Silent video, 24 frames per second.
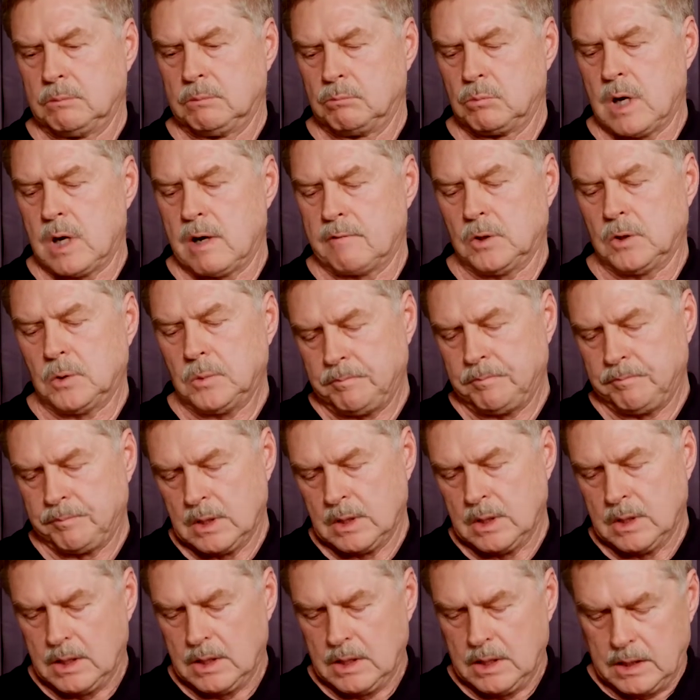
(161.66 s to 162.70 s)
bravo,
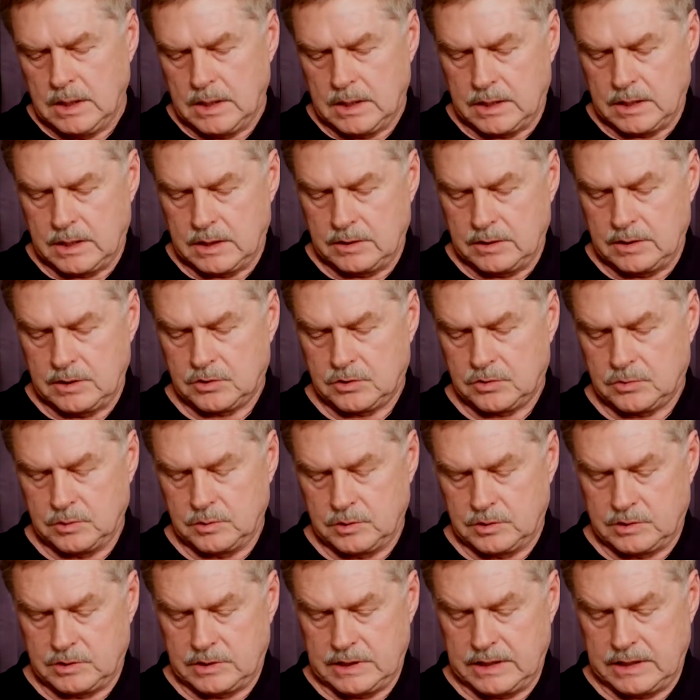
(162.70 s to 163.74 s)
uh, this
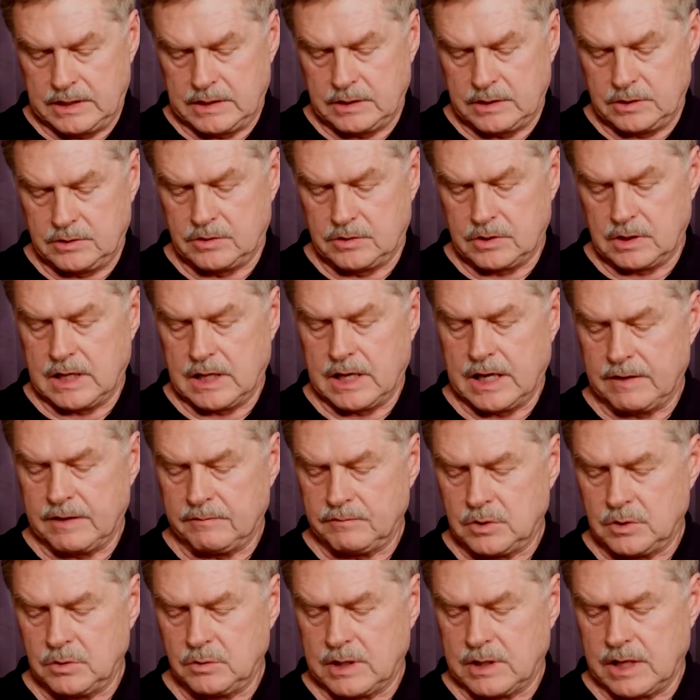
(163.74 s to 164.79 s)
was dated July
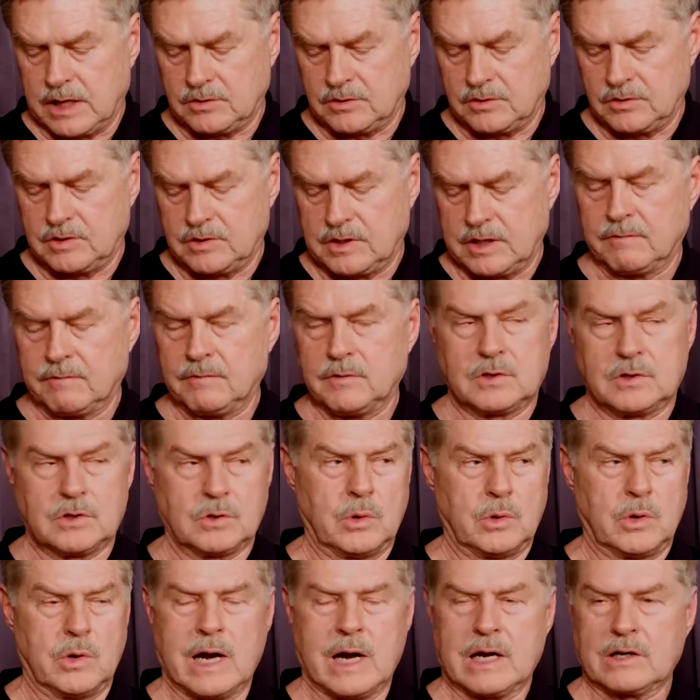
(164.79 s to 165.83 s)
of 2007,
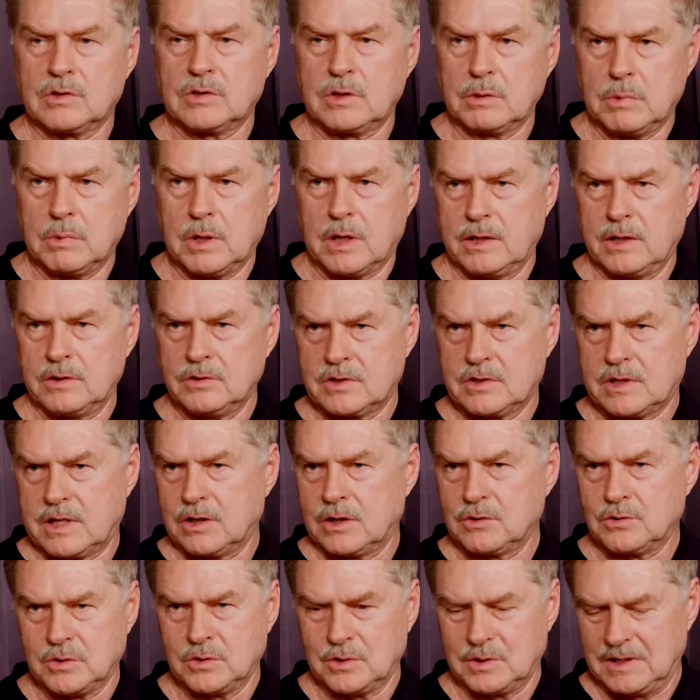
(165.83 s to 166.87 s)
so we were actually behind
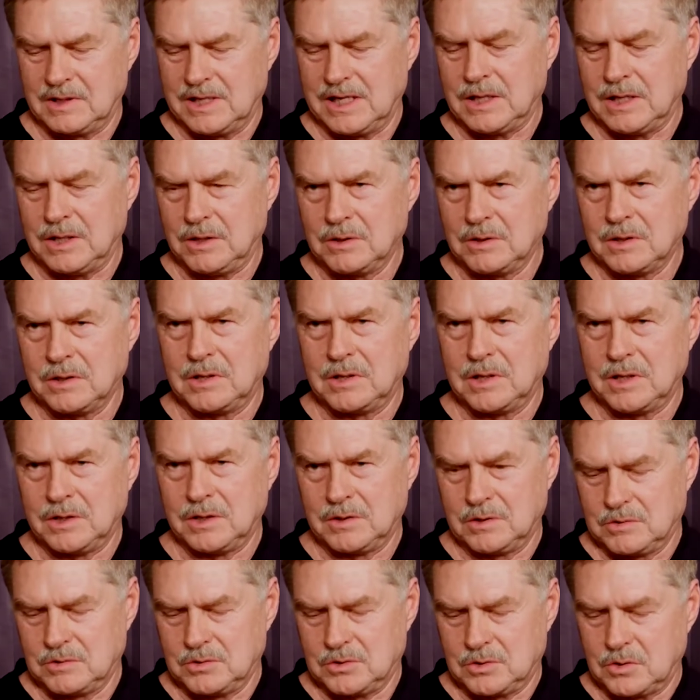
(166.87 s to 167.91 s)
schedule at getting the
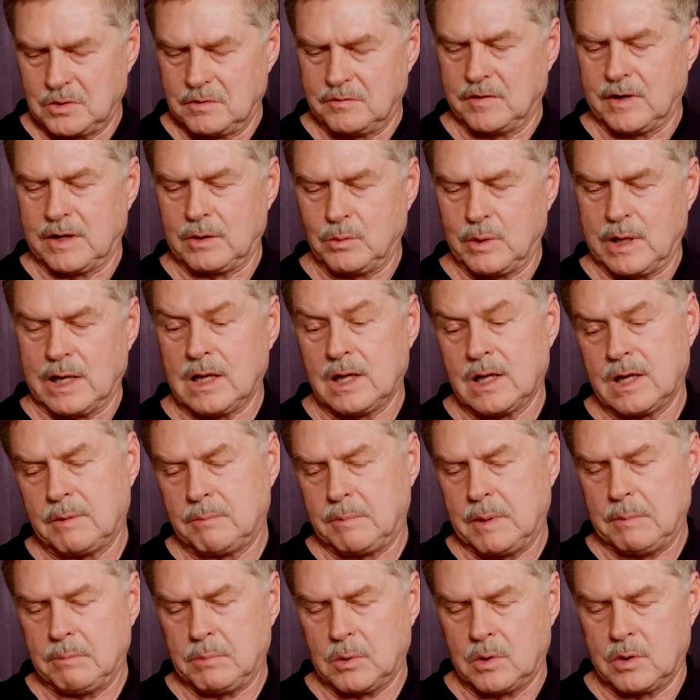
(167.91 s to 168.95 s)
thing certified. We had a lot
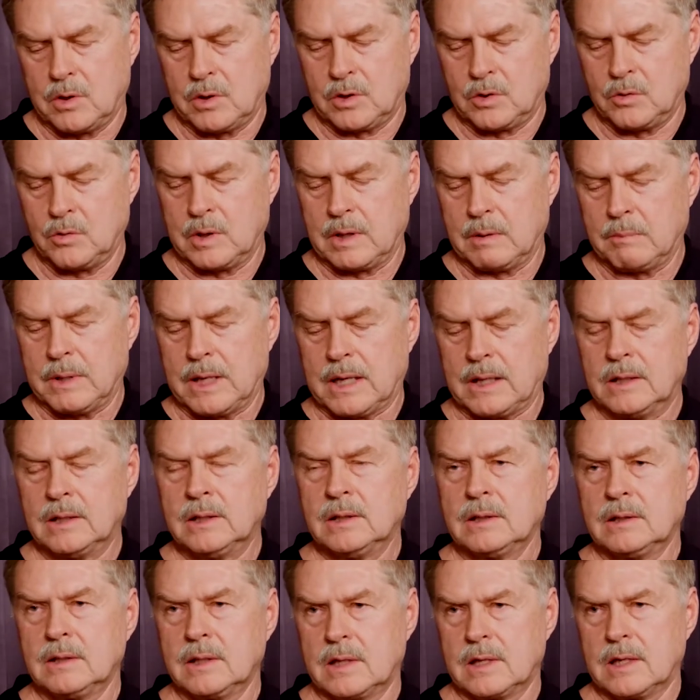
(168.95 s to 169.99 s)
of people arguing about
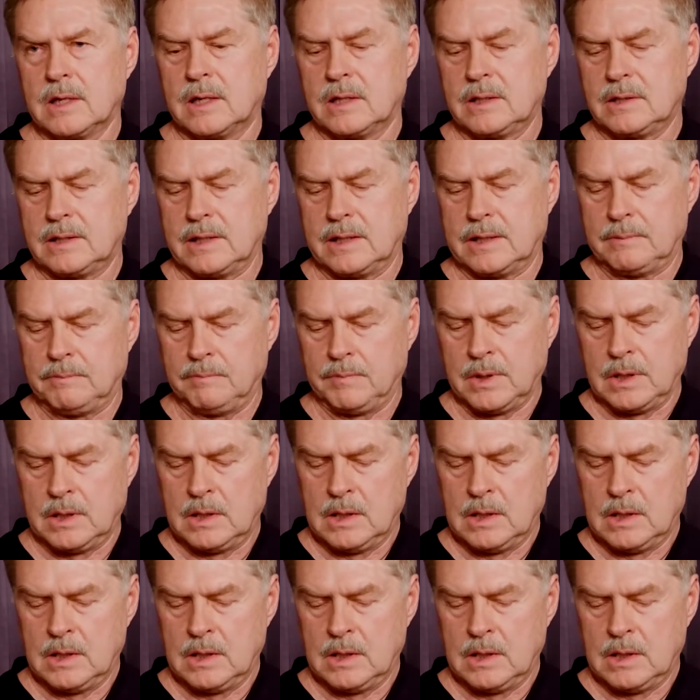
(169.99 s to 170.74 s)
the content.